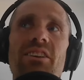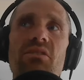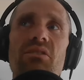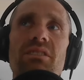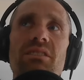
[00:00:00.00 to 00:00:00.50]
I
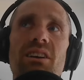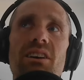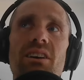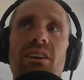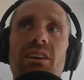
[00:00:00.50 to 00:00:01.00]
know it's
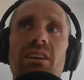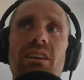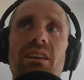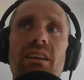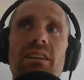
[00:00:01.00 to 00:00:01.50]
uh,
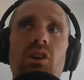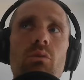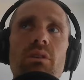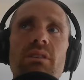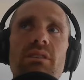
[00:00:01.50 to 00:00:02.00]
it's
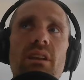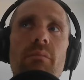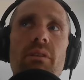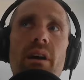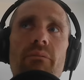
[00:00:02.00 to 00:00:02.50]
always. I
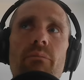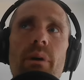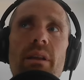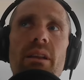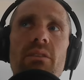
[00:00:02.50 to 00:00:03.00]
mean, I've
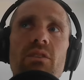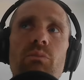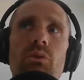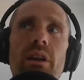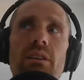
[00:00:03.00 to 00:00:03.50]
been in the
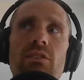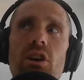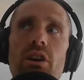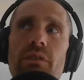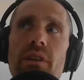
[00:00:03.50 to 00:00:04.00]
sport, I guess,
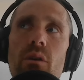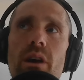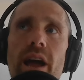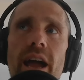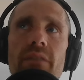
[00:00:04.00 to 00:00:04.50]
long enough now
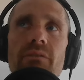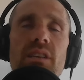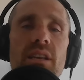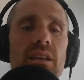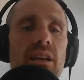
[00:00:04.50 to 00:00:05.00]
where I have
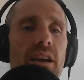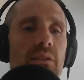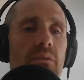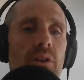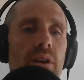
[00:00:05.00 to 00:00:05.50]
seen
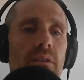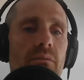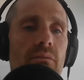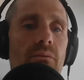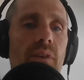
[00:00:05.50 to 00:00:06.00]
kind of
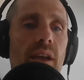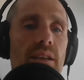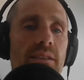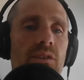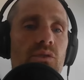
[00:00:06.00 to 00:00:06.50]
like
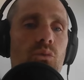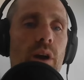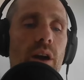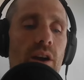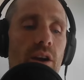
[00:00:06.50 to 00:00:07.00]
phases
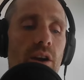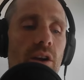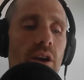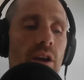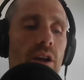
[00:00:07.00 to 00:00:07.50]

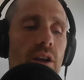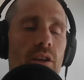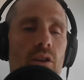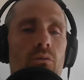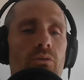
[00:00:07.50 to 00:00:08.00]
where
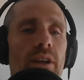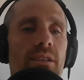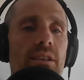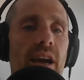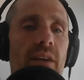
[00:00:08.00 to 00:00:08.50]
you know
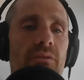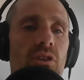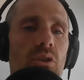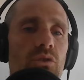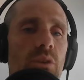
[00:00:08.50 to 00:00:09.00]
races have to
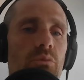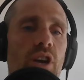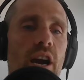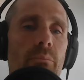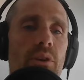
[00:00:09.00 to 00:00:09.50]
close up
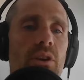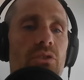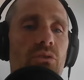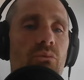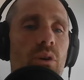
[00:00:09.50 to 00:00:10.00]
shop
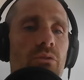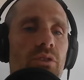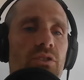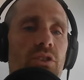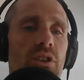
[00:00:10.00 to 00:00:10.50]
because of one
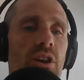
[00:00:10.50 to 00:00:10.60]
reason or